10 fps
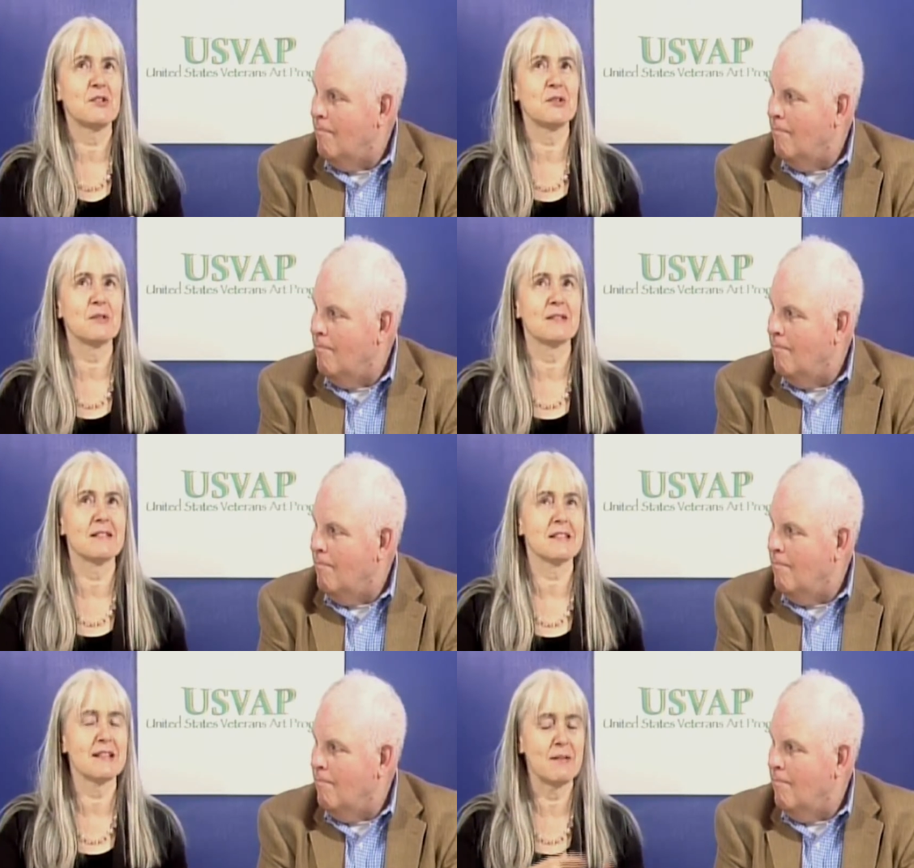Speaker 1: to
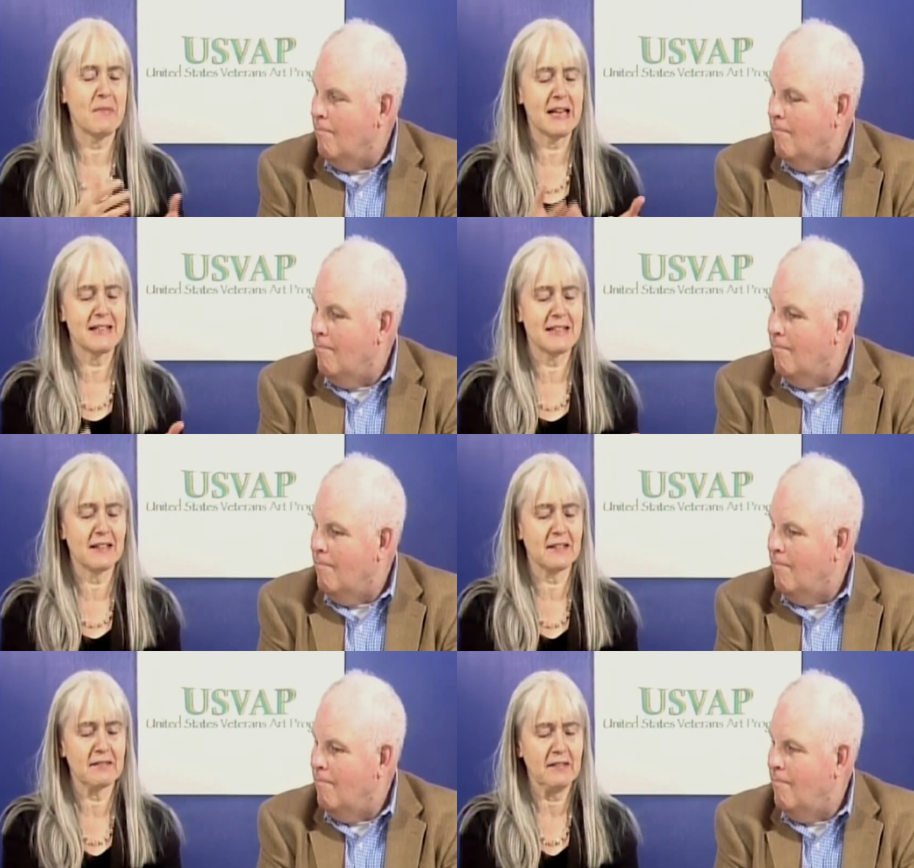this
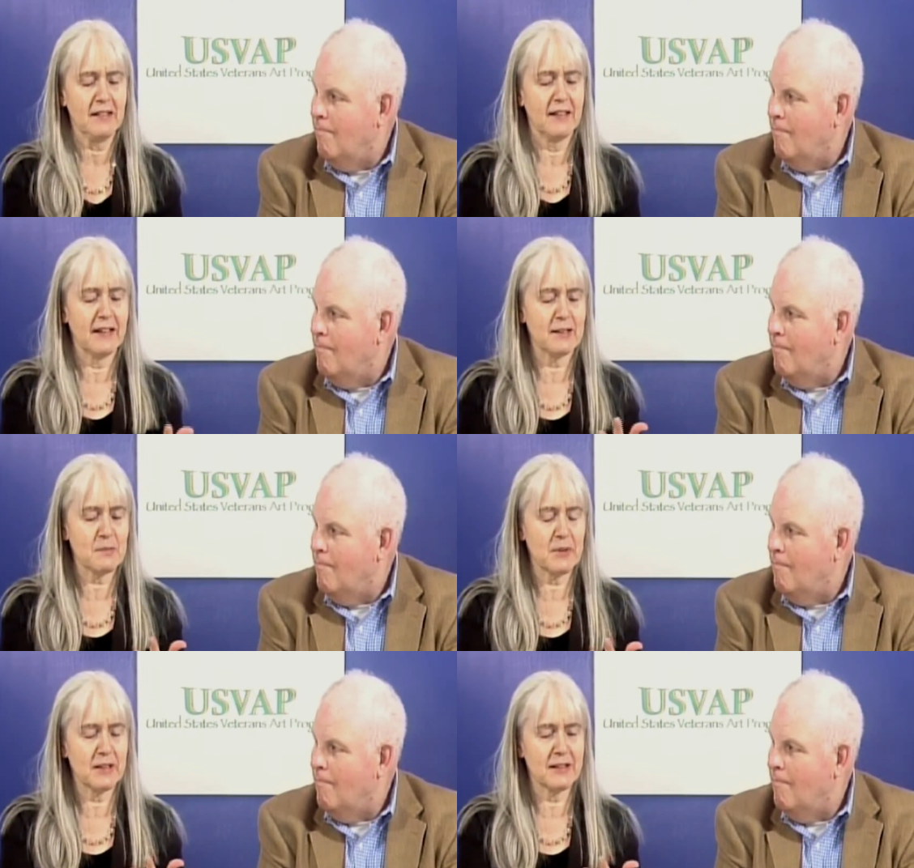amazing
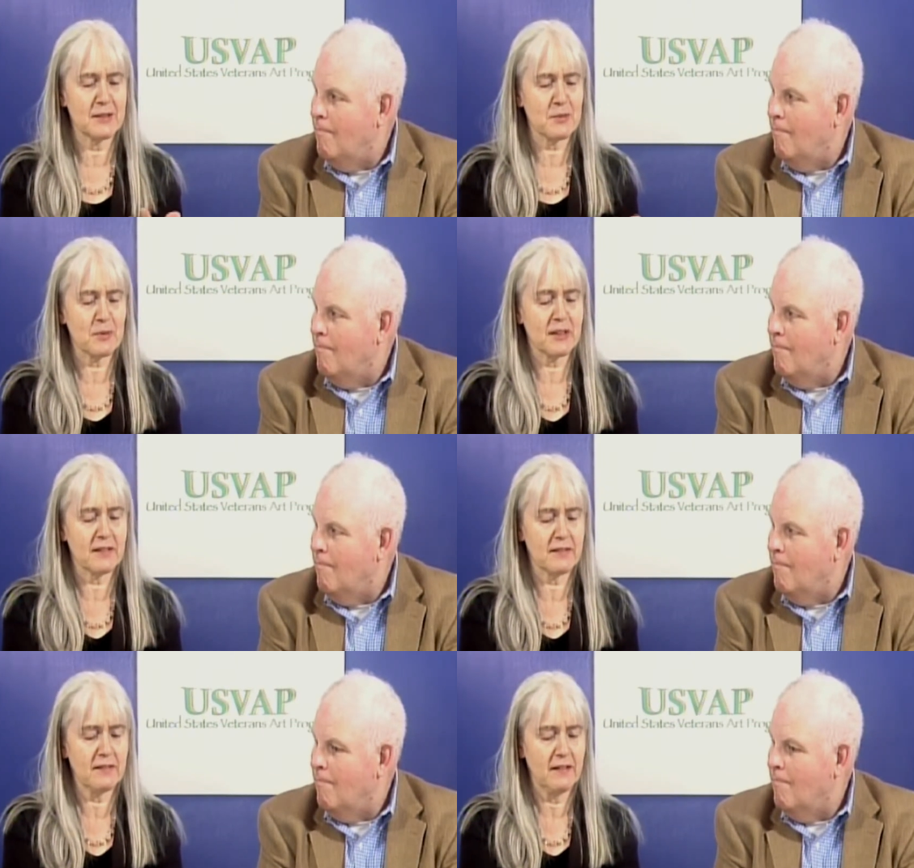experience
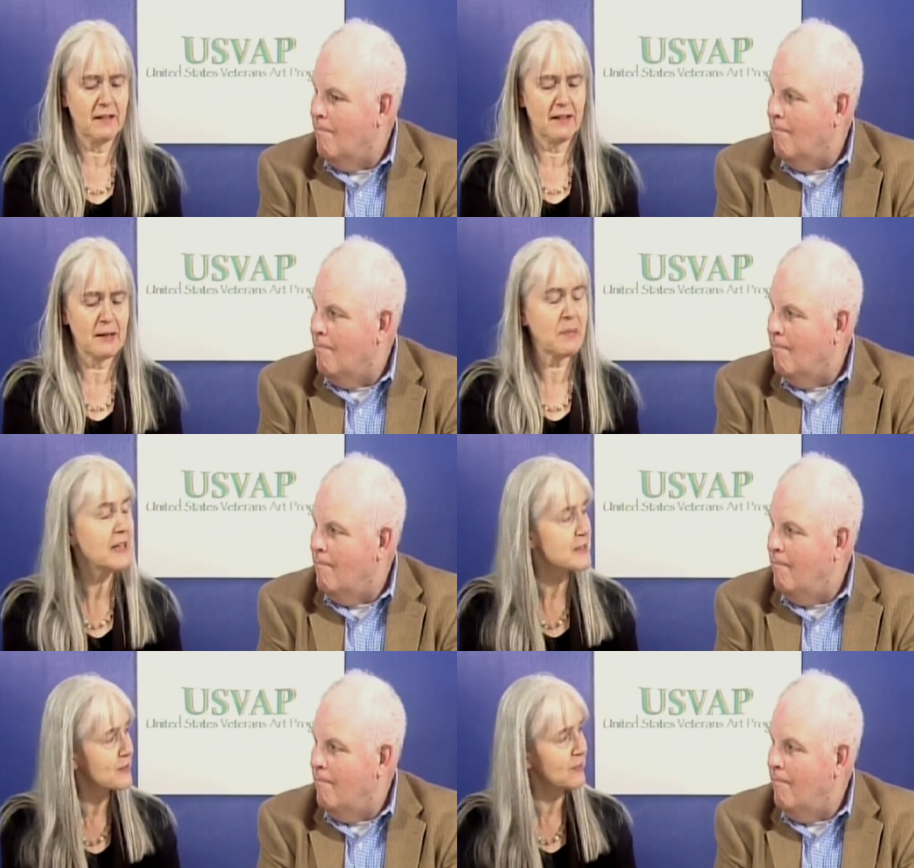with a
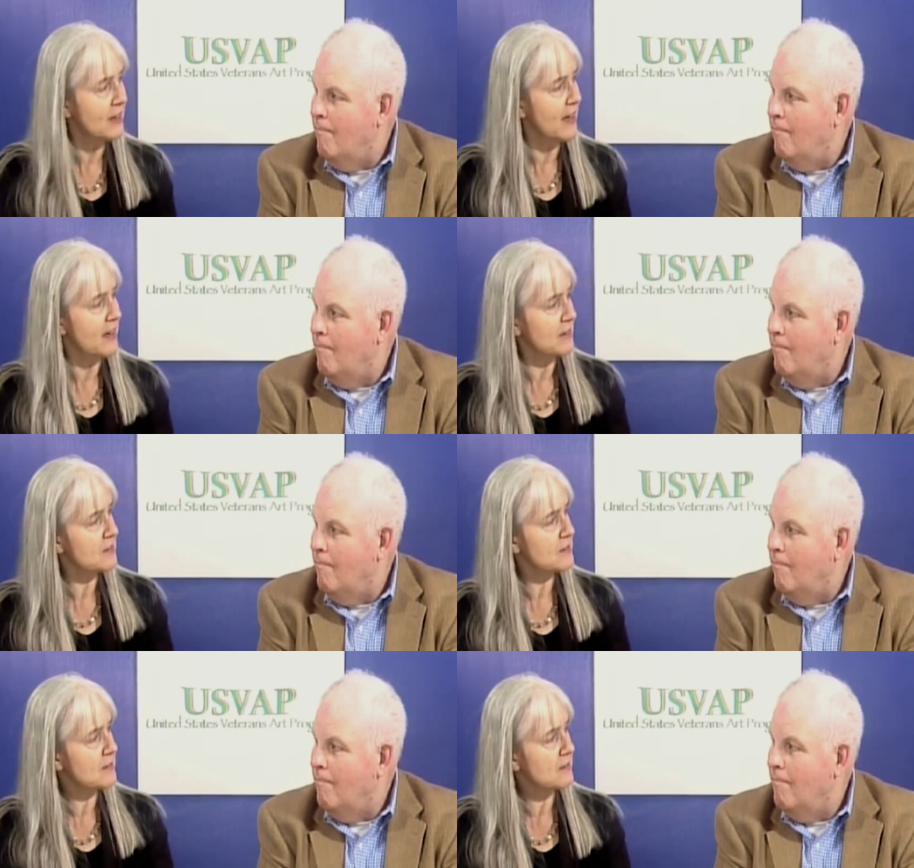piece of
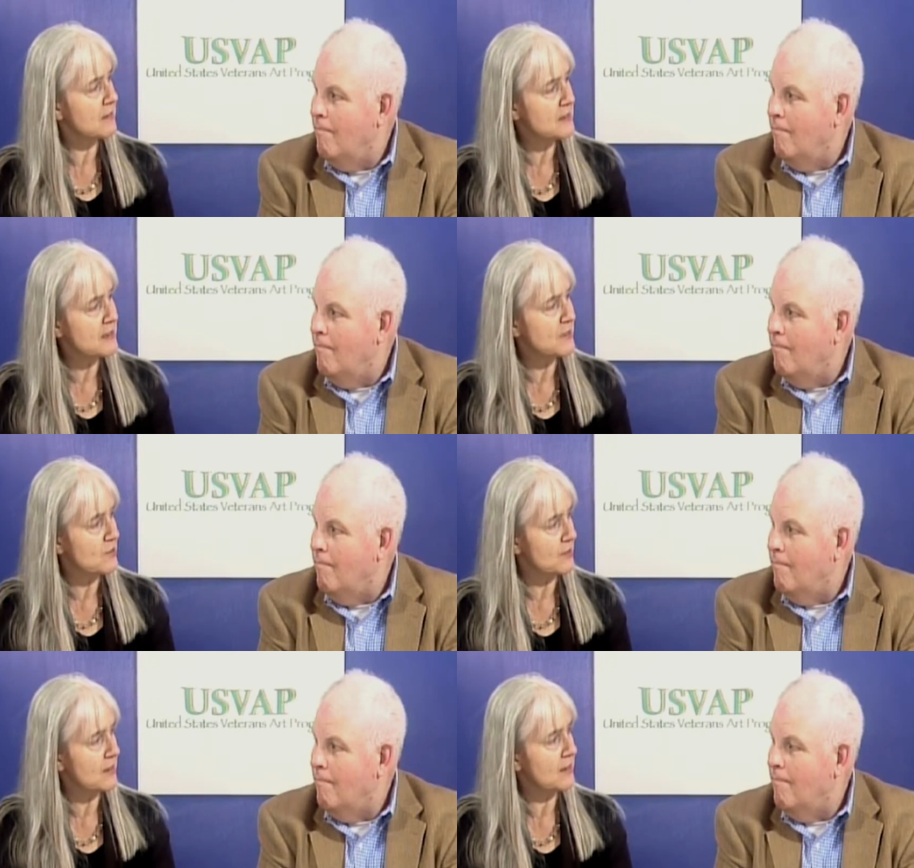glass,
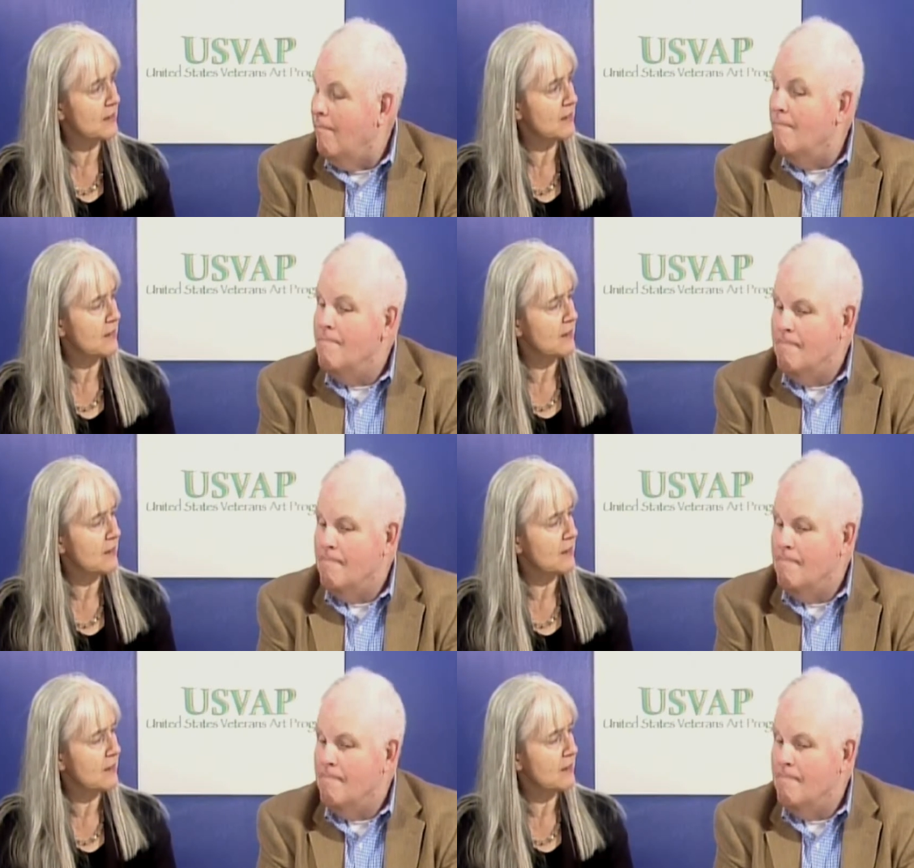essentially.